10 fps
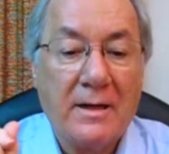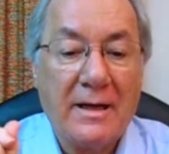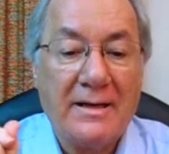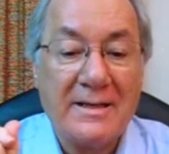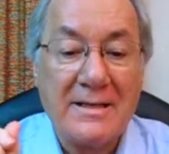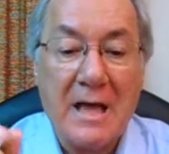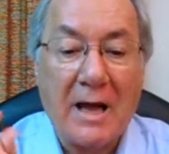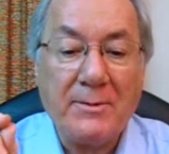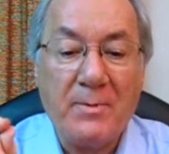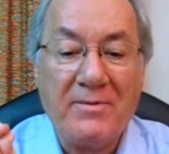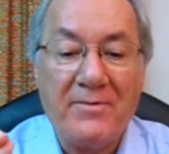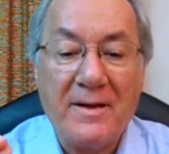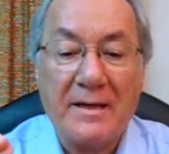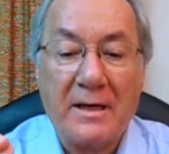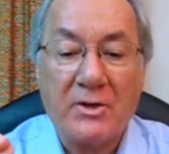It is not
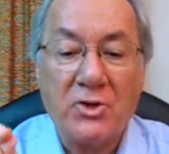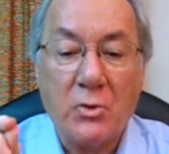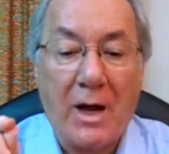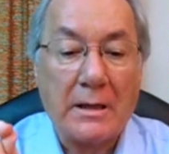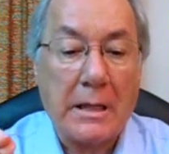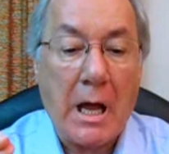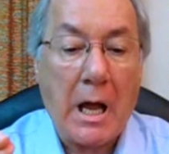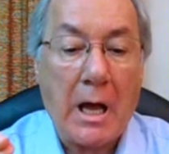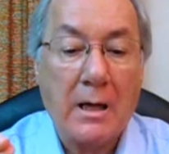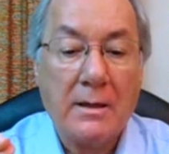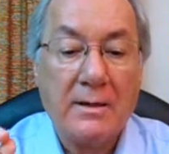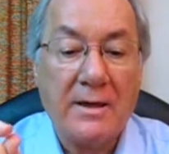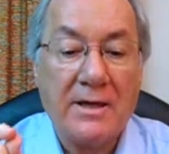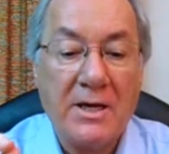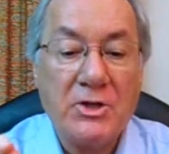befitting to Allah
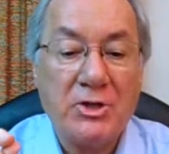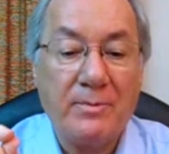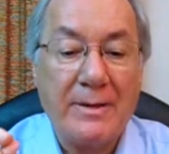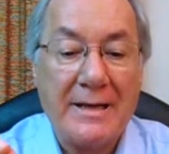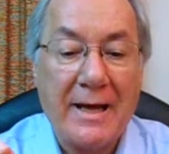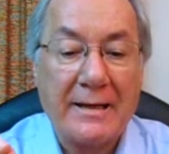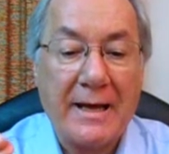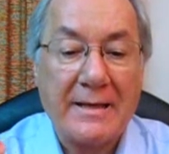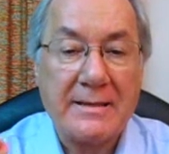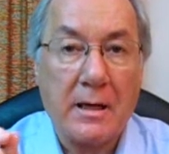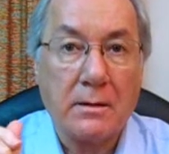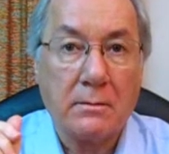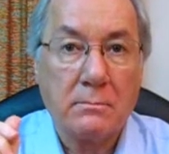that he should beget a son.